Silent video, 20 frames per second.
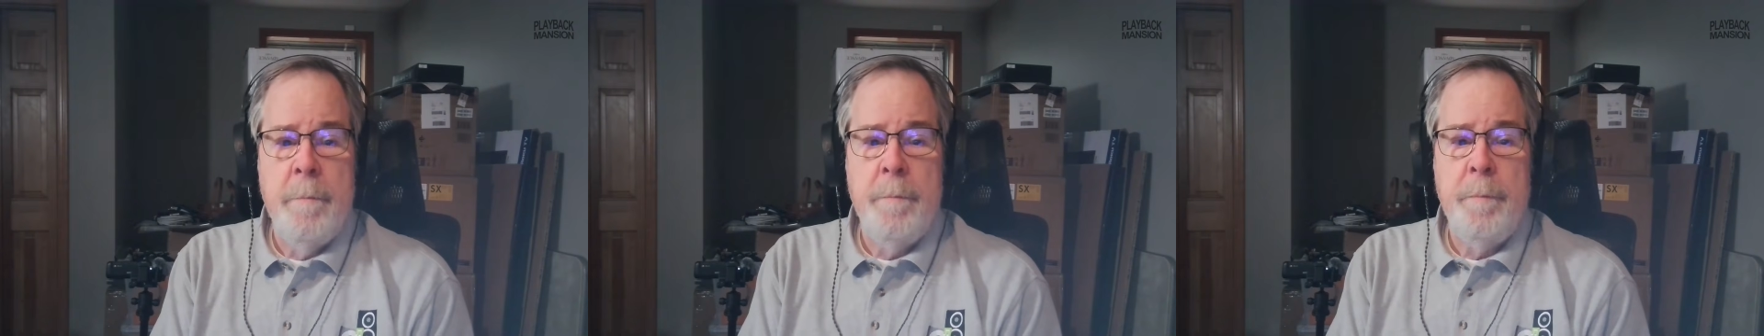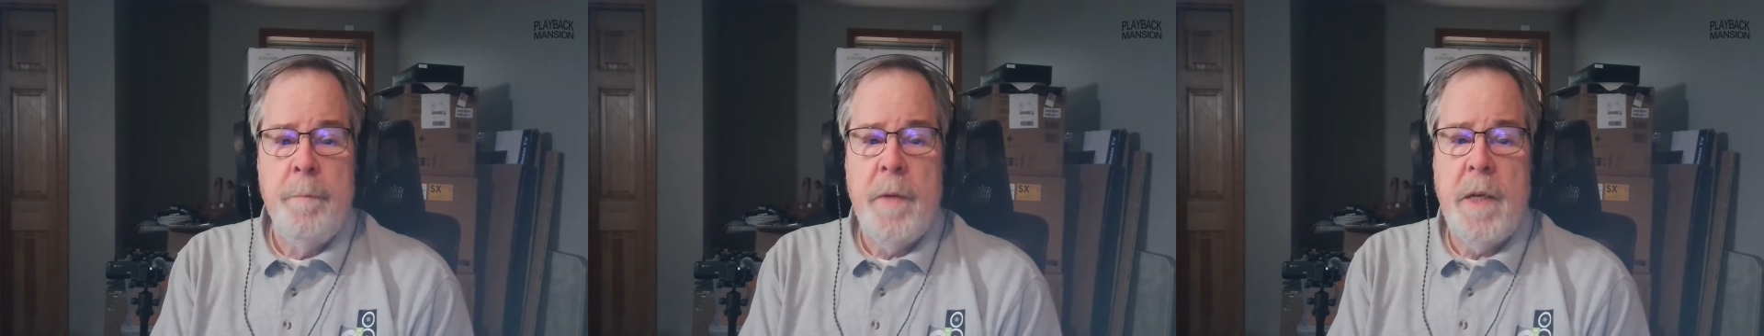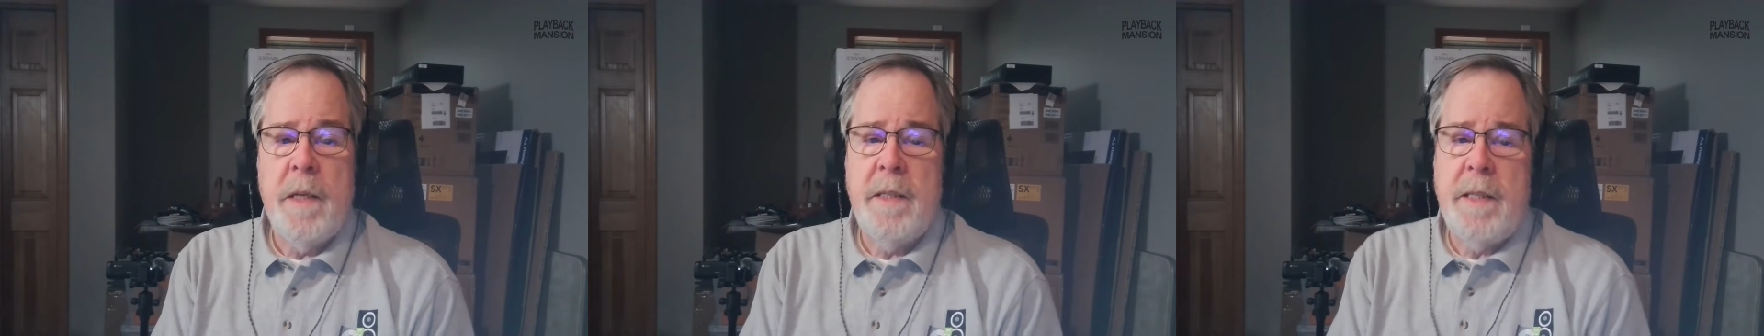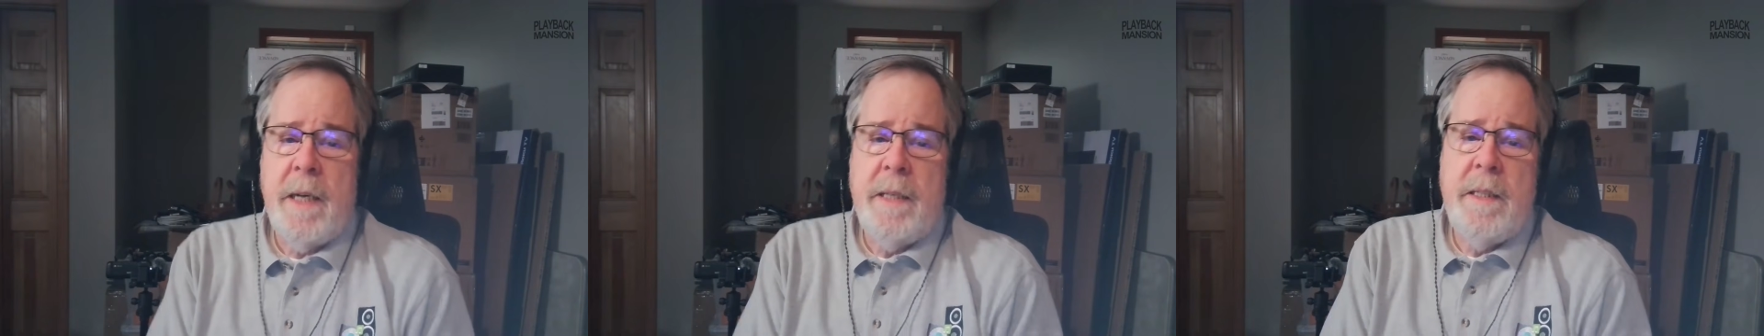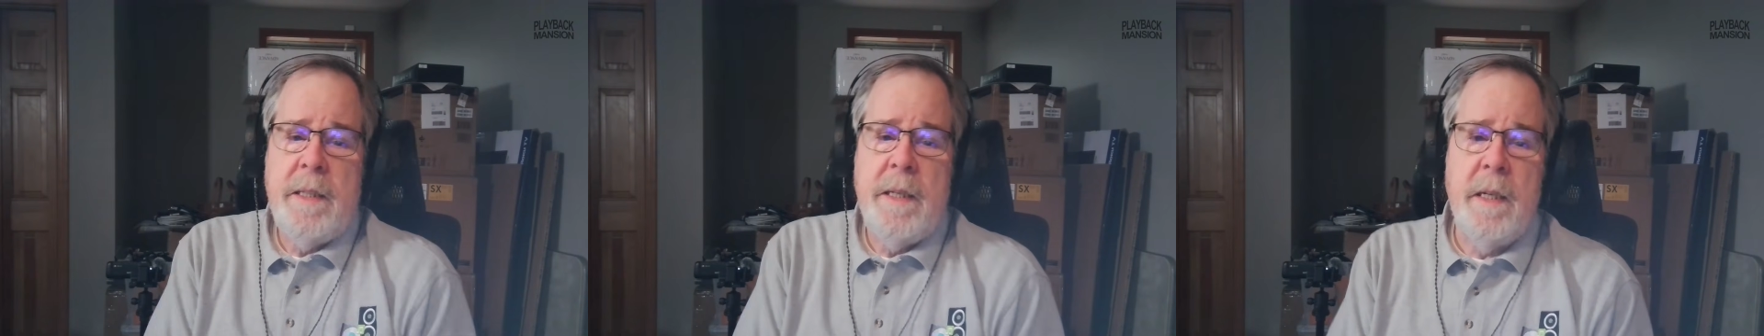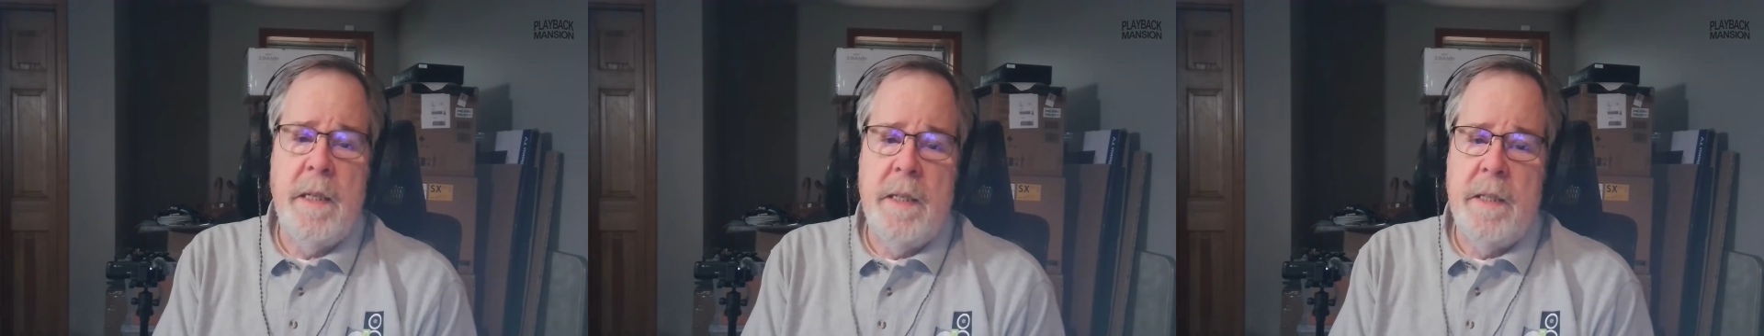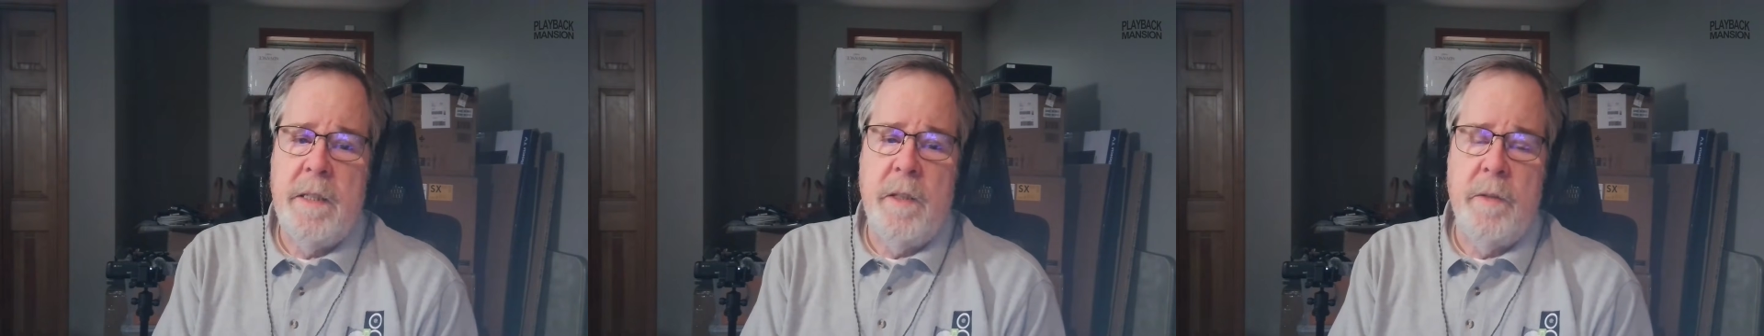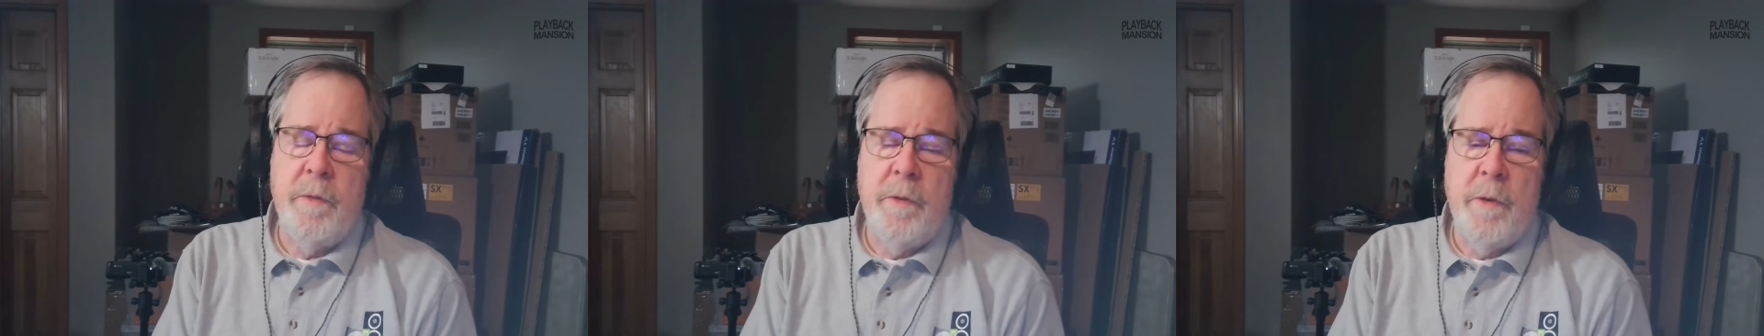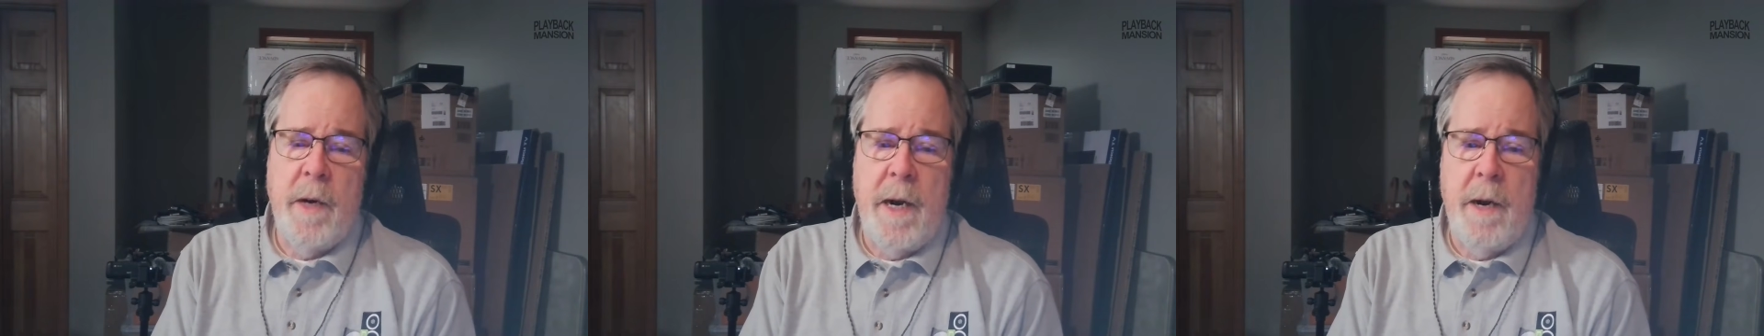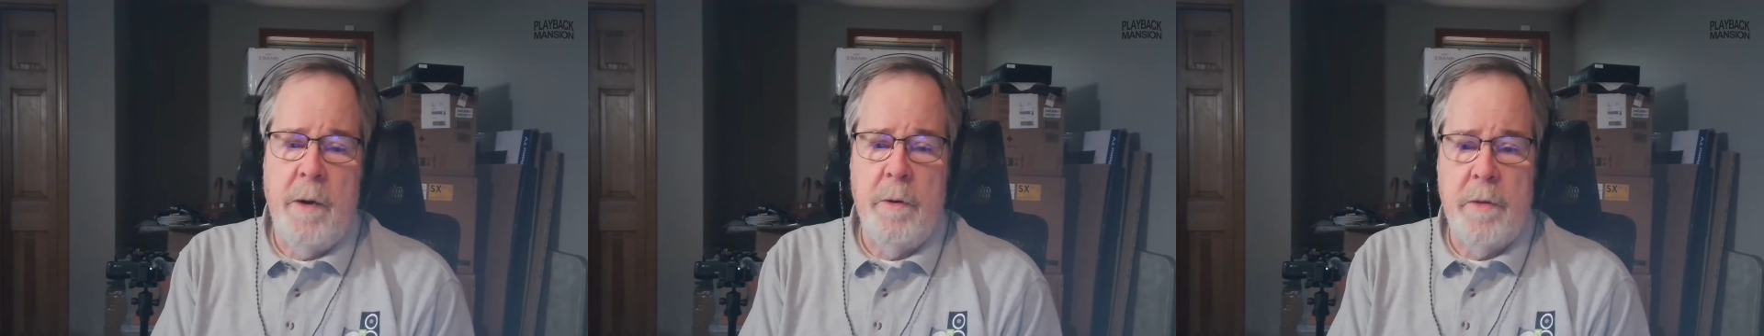Because I sit and listen
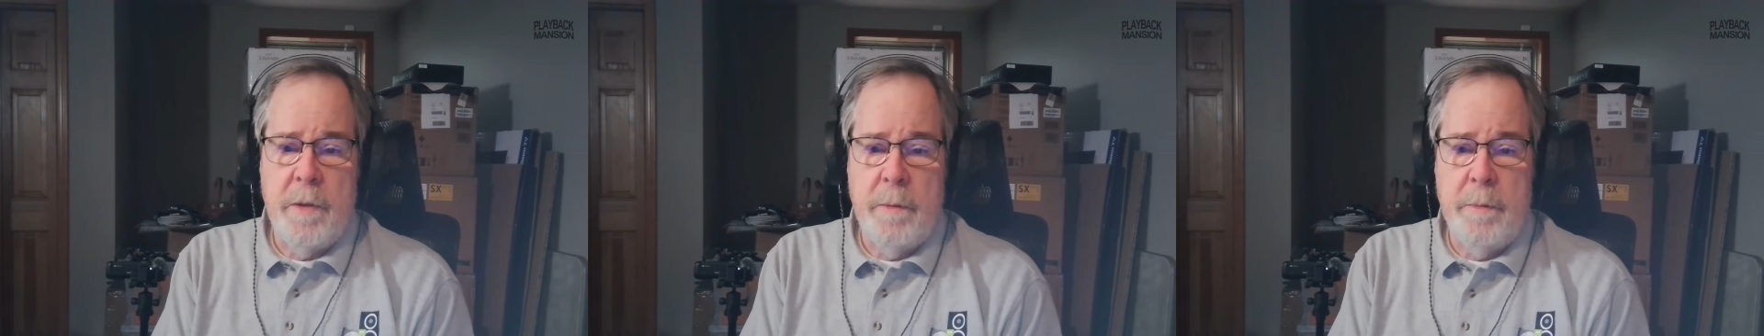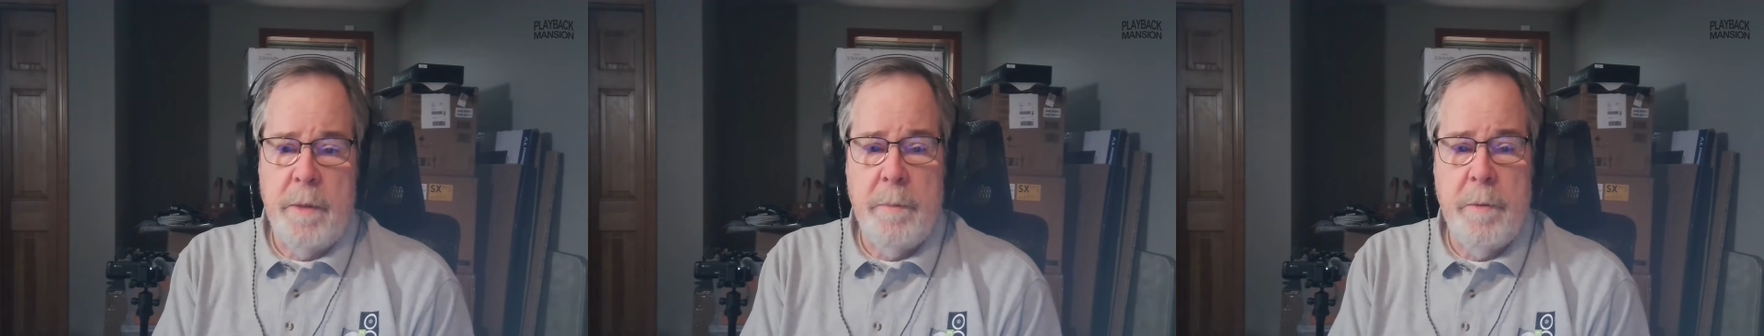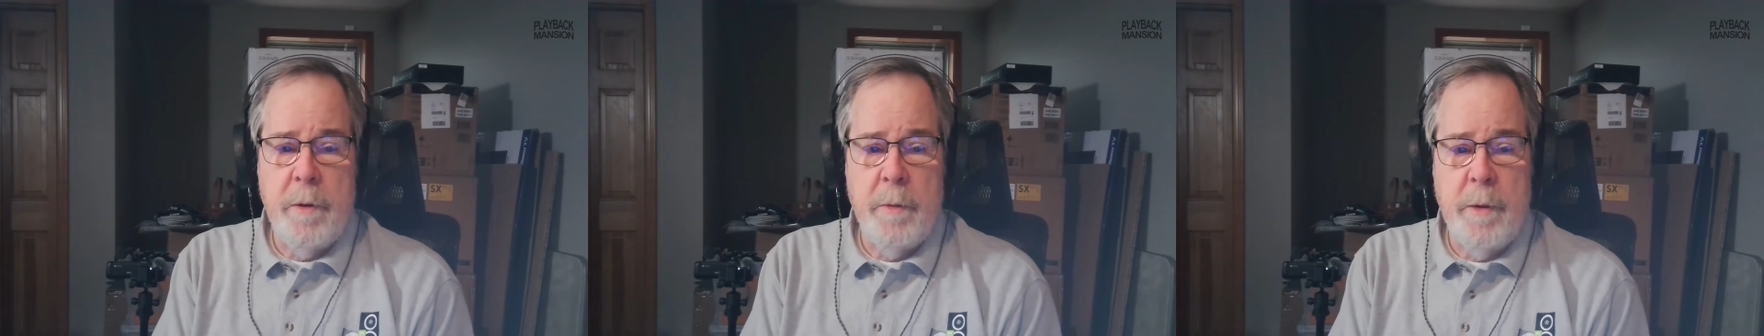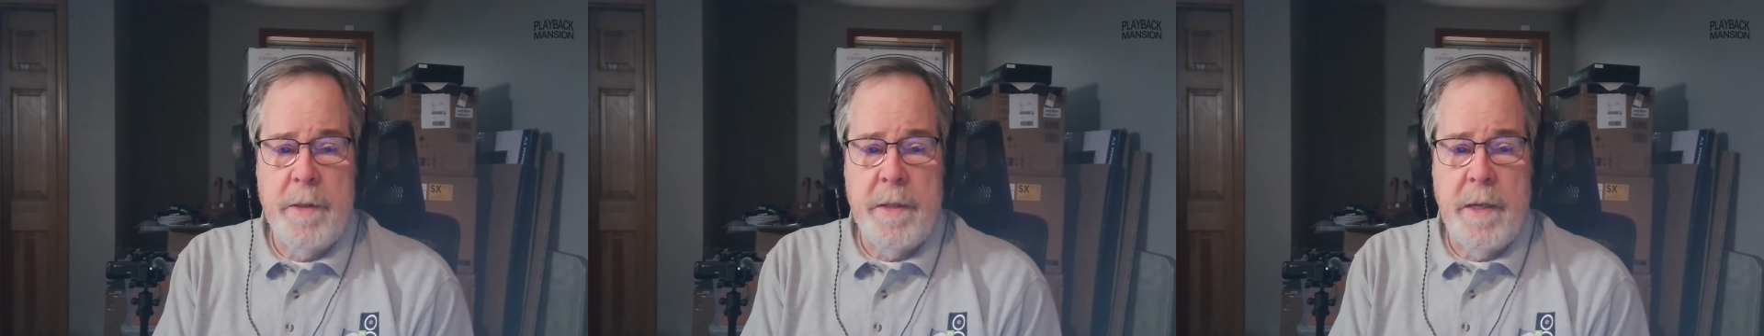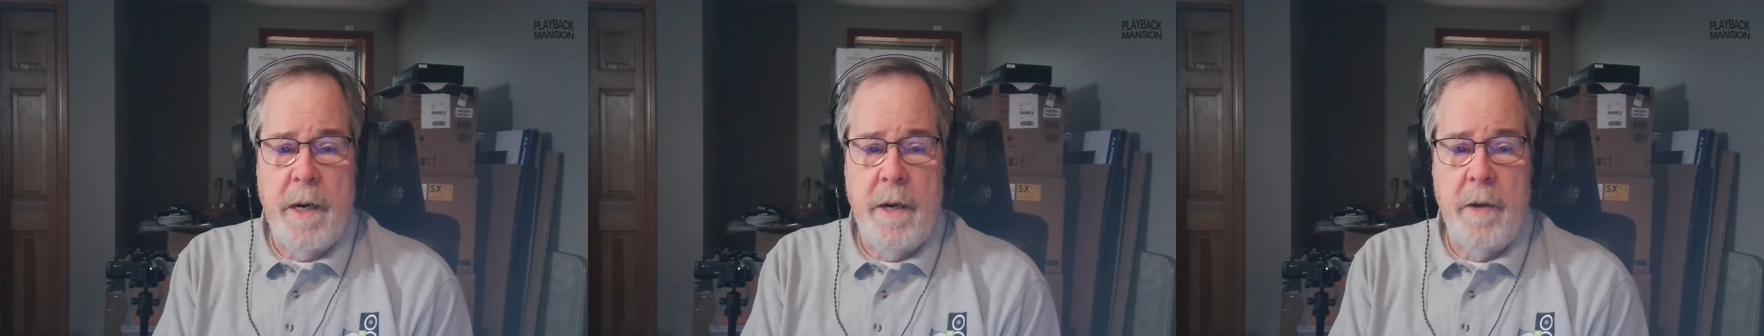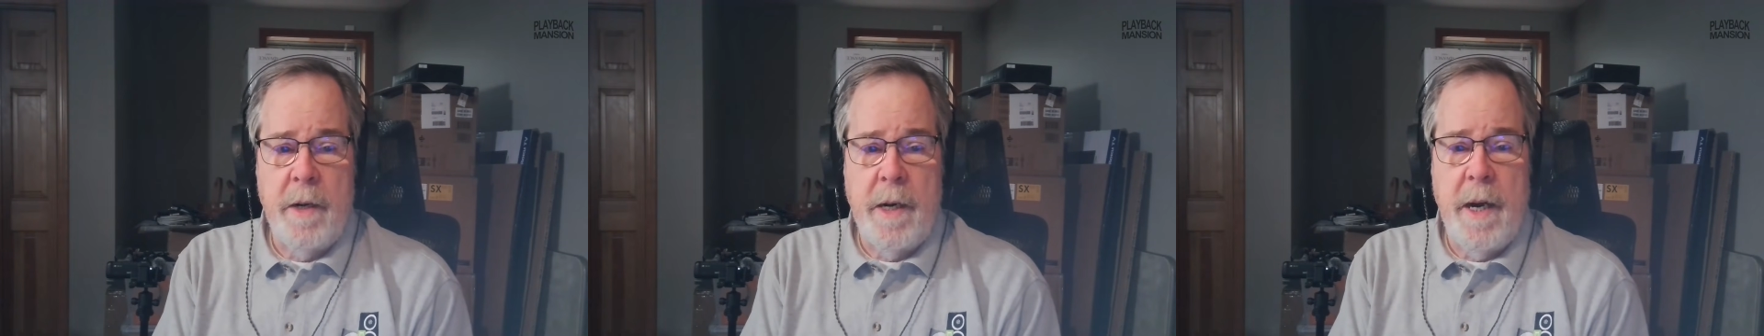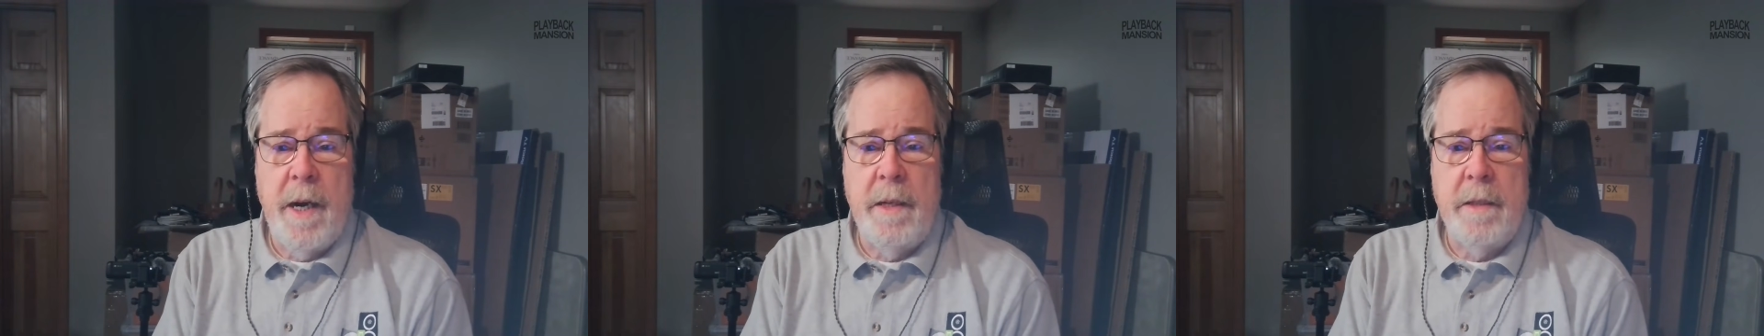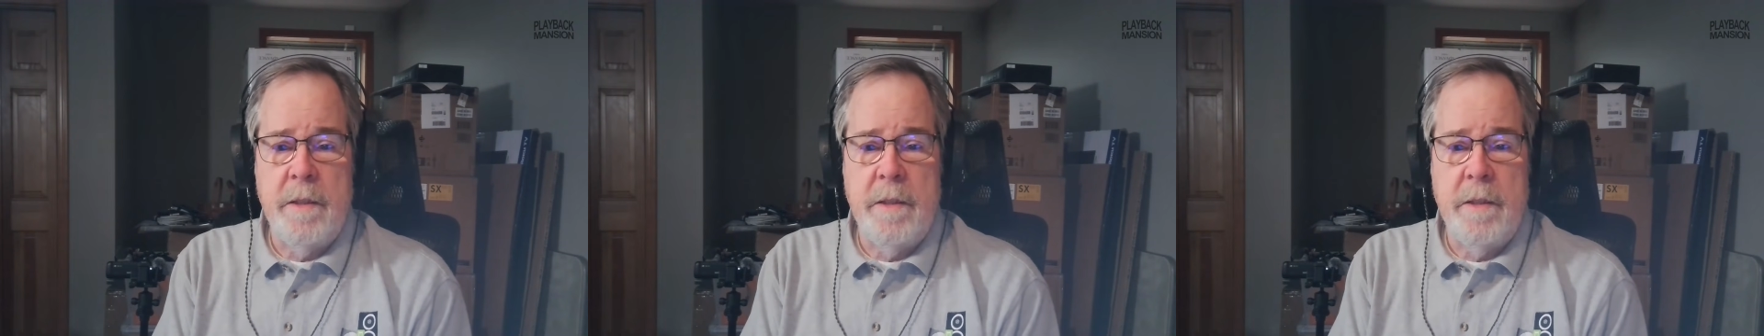for hours. I mean, I'm a retired guy.